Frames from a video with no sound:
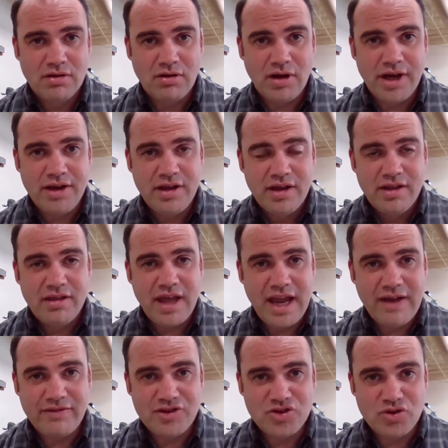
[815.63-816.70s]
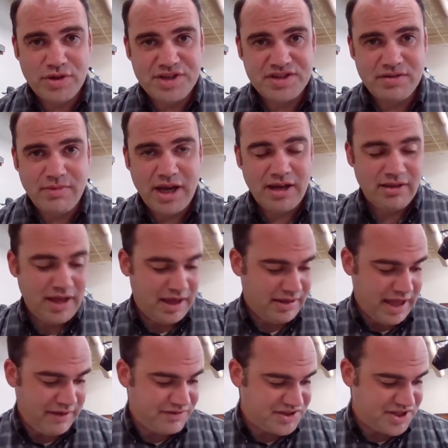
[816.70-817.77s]
All right. They have a choice to make.
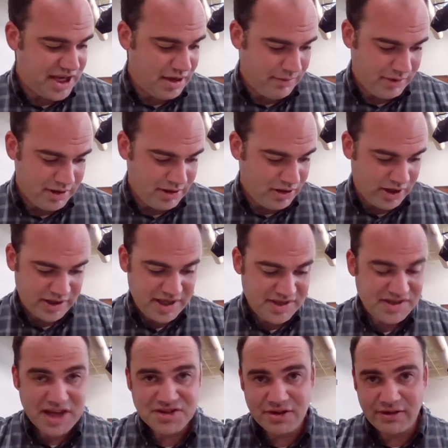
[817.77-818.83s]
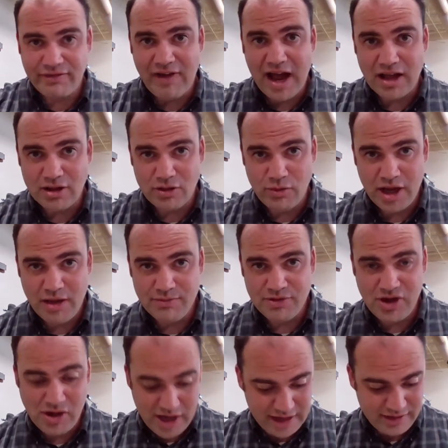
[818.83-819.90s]
They've seen him. Look, these guys are following him.
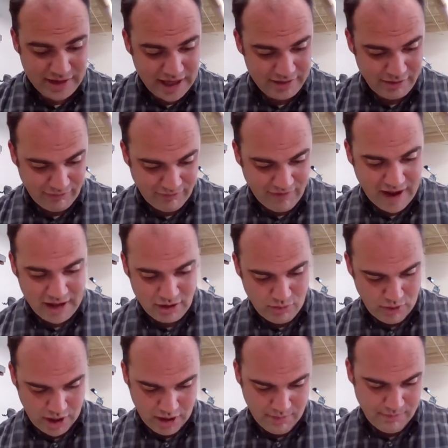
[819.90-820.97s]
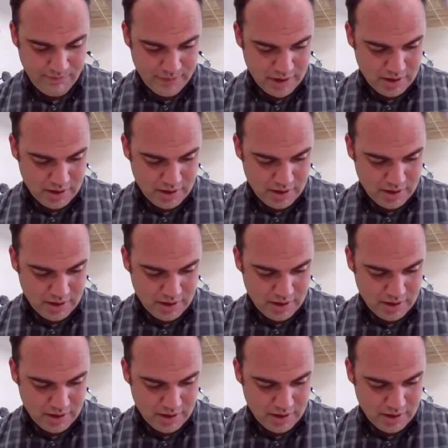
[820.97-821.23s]
Do you get that? They're following him.